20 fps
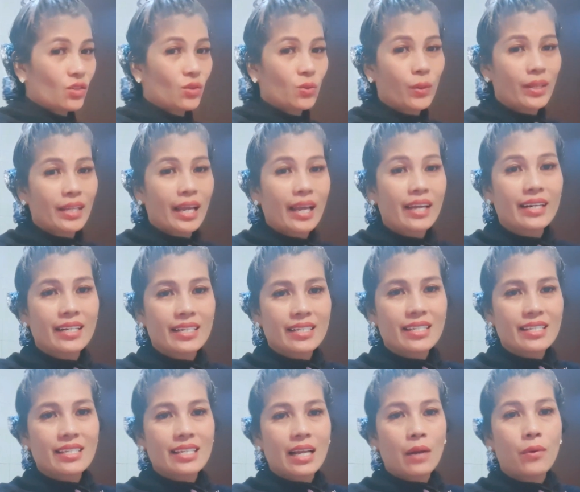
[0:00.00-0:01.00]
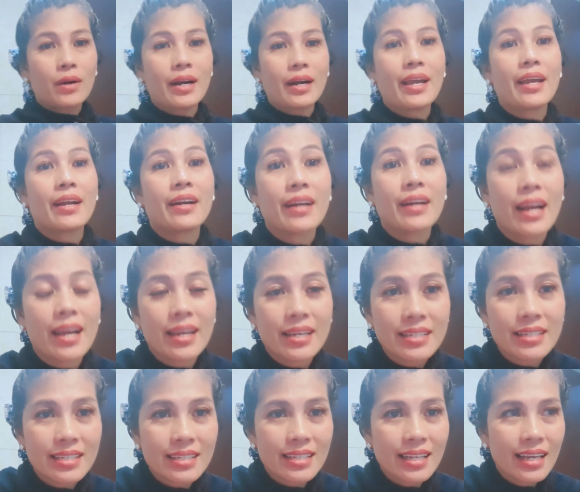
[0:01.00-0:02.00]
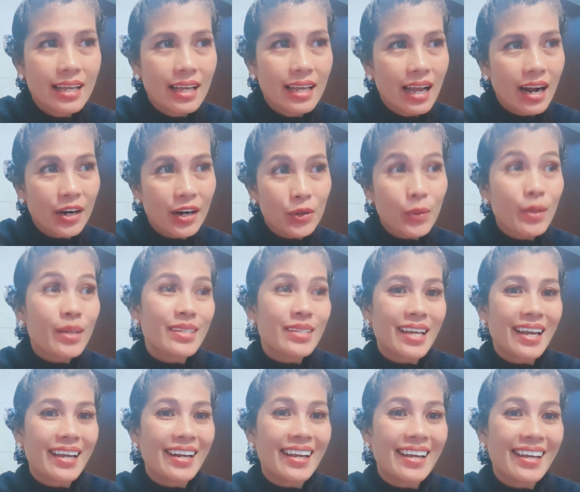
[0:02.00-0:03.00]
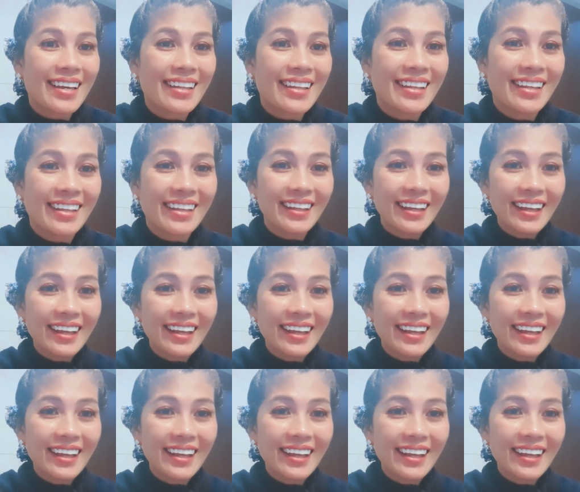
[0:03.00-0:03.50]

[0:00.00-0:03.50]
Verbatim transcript: to you when I rinse our hair, guys. Are you excited?